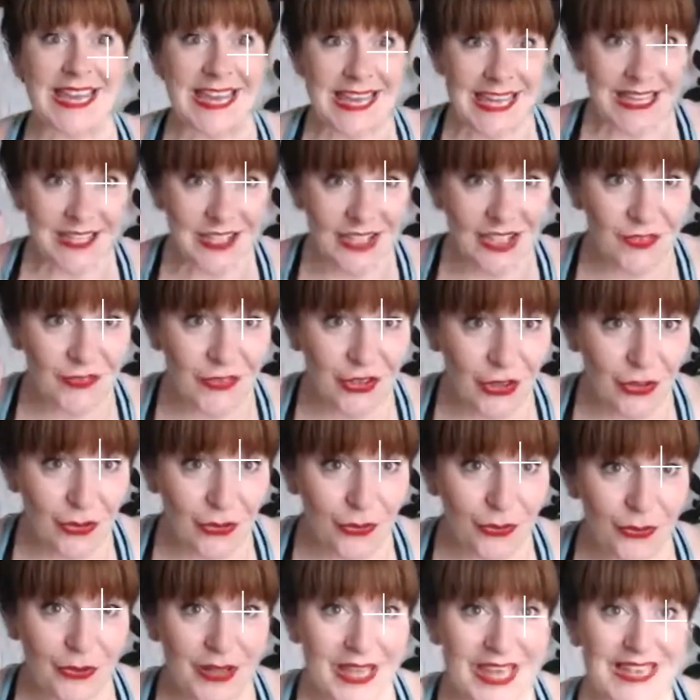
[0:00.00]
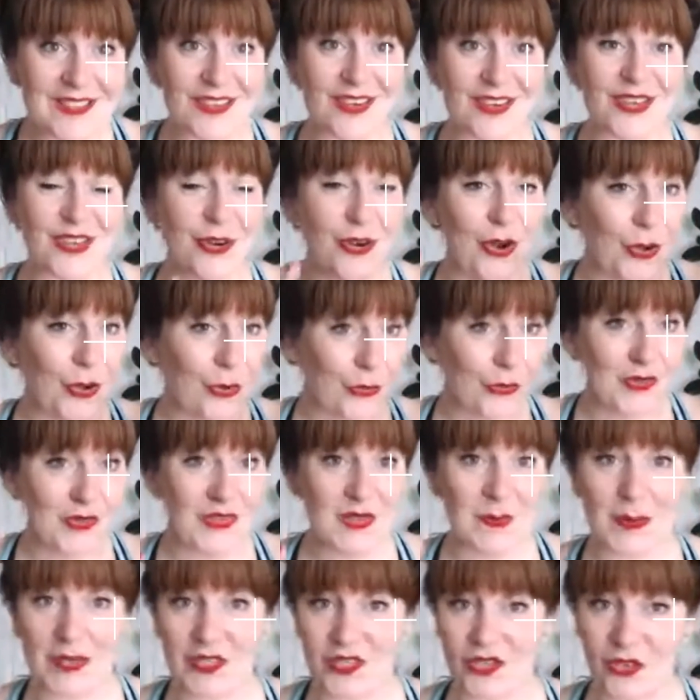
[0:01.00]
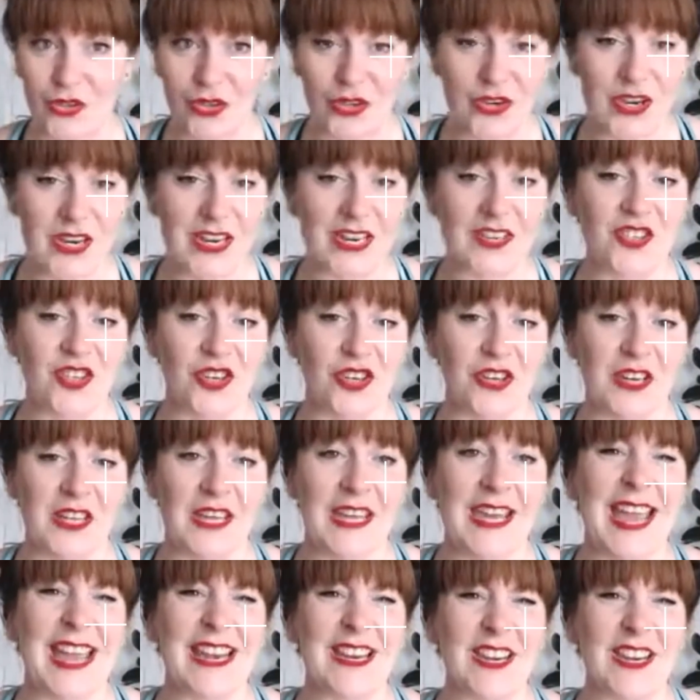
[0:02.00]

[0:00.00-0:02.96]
Each of you is on your own special, unique journey,